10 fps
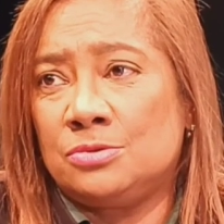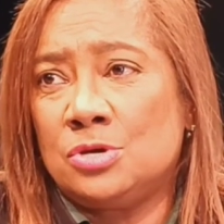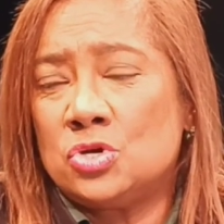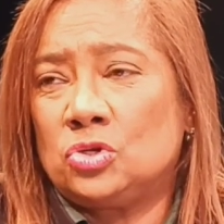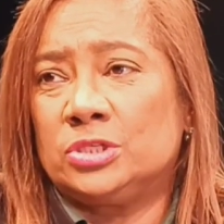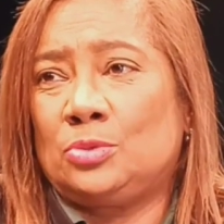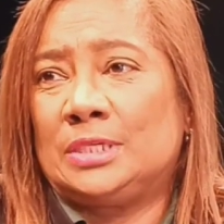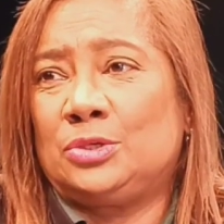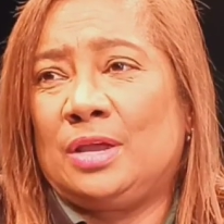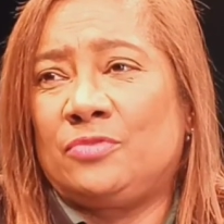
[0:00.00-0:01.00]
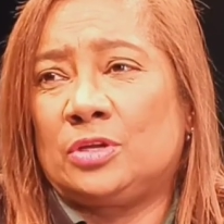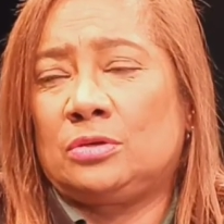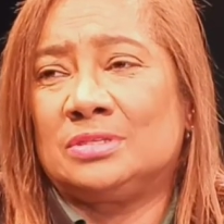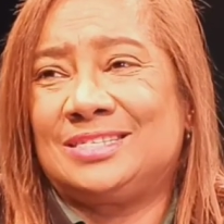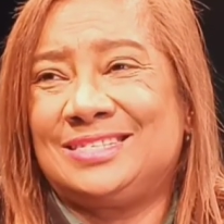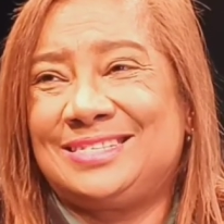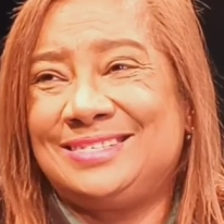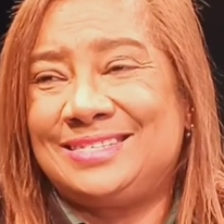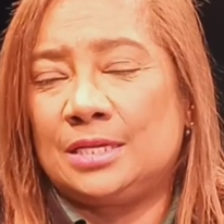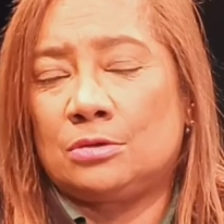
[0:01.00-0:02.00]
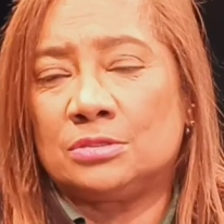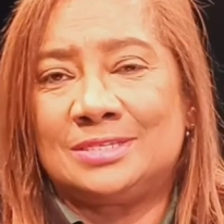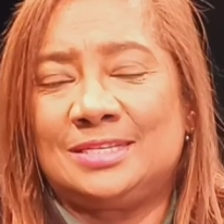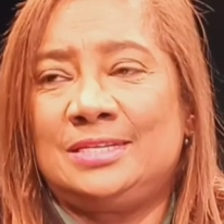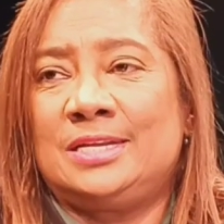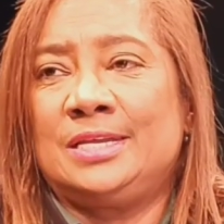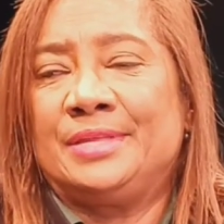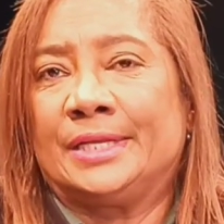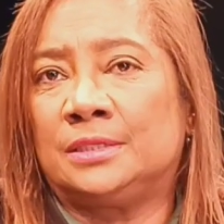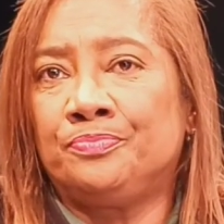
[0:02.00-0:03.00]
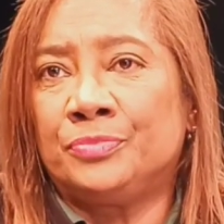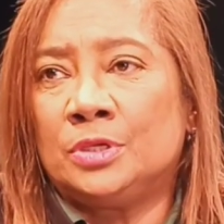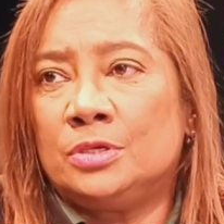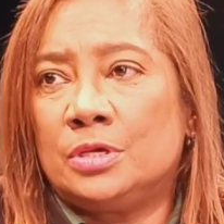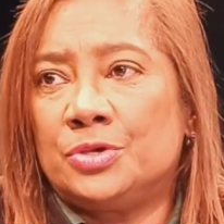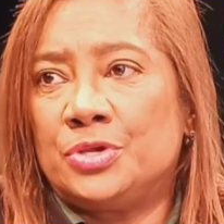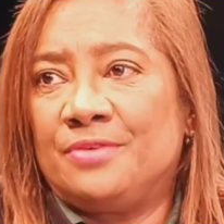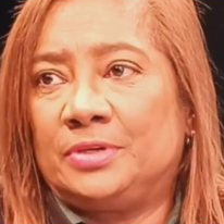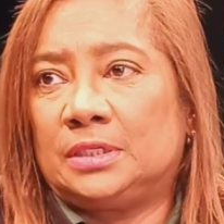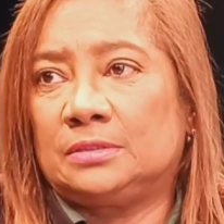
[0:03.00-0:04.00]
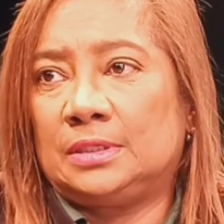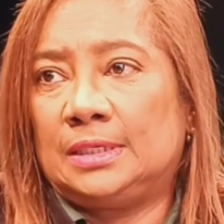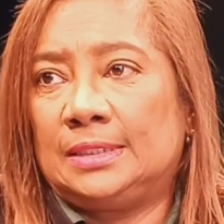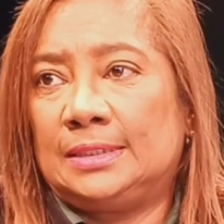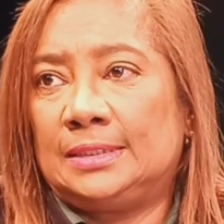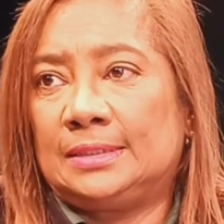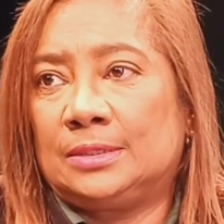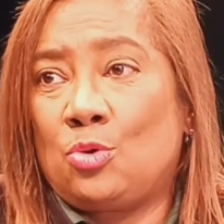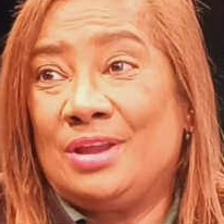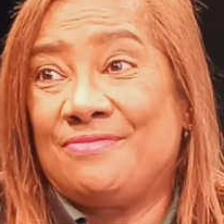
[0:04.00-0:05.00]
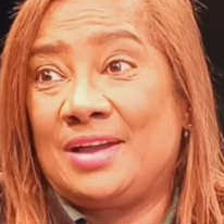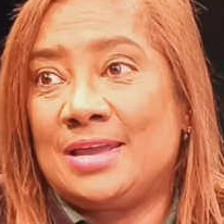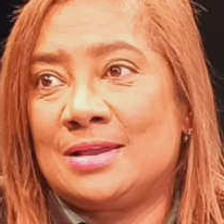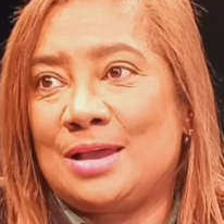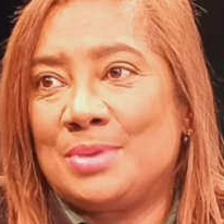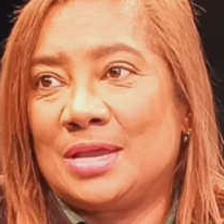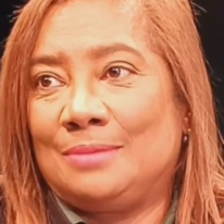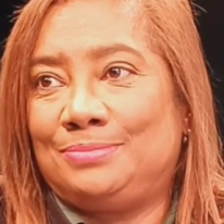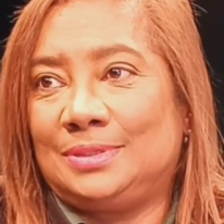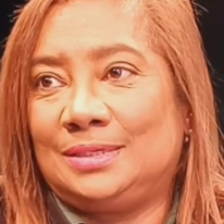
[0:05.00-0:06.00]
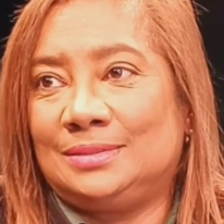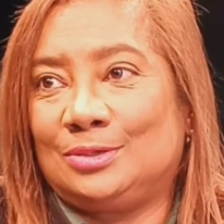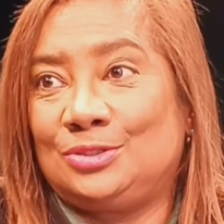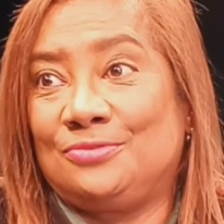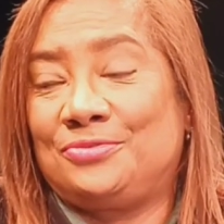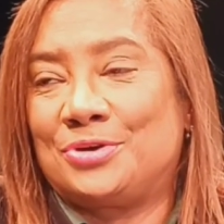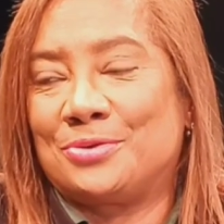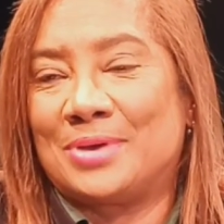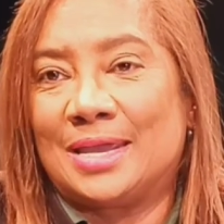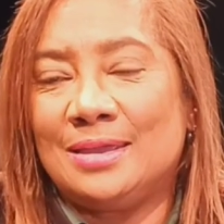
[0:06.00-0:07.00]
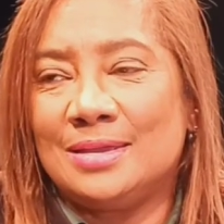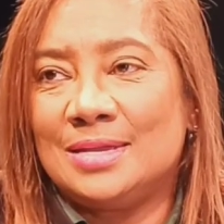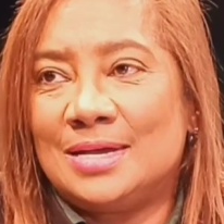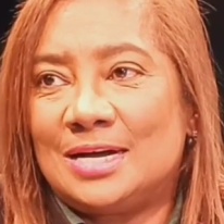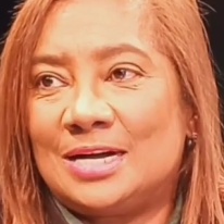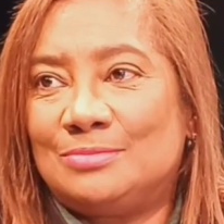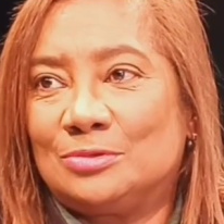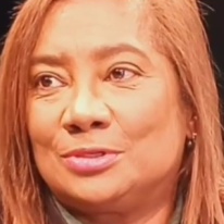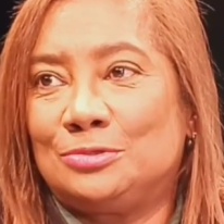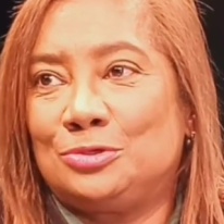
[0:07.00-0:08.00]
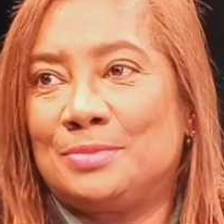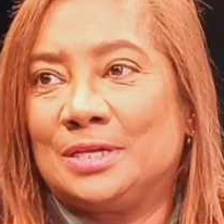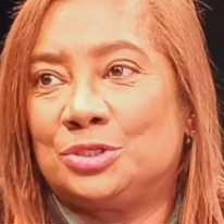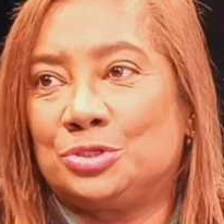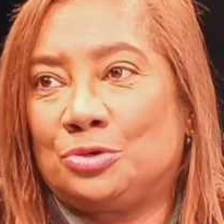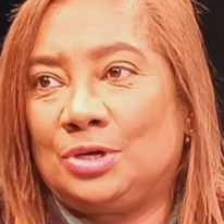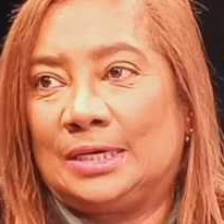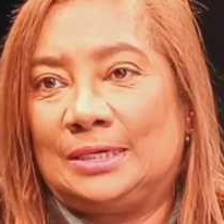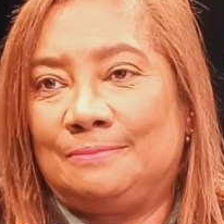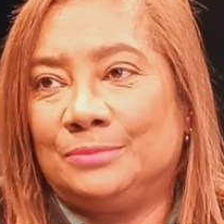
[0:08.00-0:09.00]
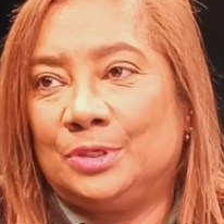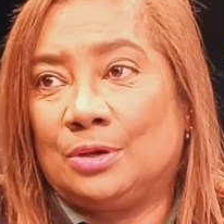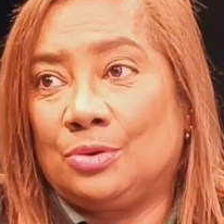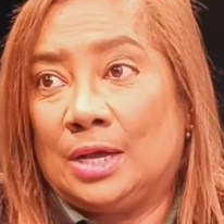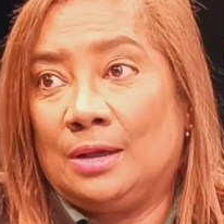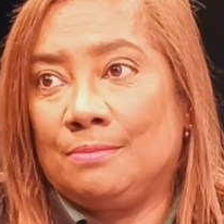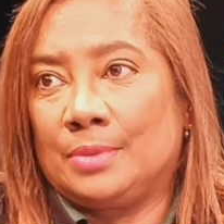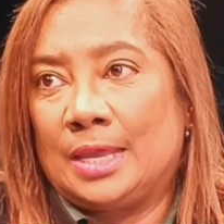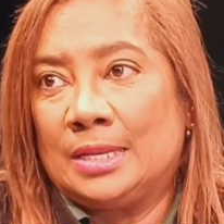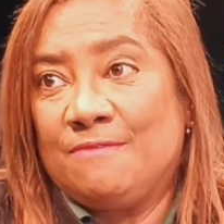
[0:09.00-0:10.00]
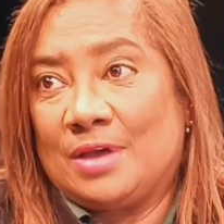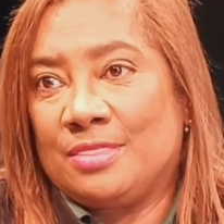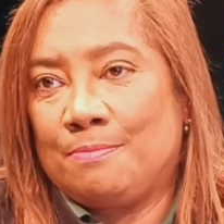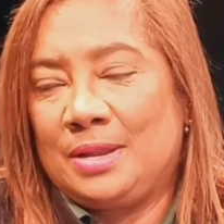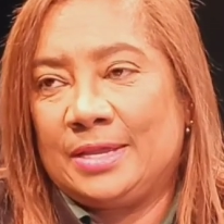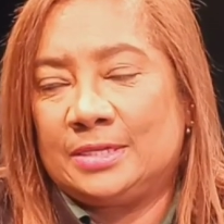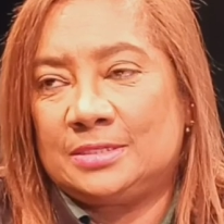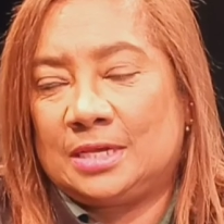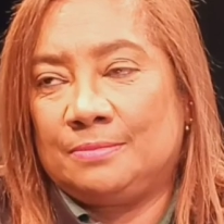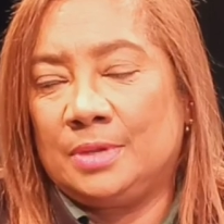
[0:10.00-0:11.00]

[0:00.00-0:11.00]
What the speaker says: you also want to have that consistency, considering that, you know, you have a qualifier coming up not so far away. Also to make sure, you know, and give other players,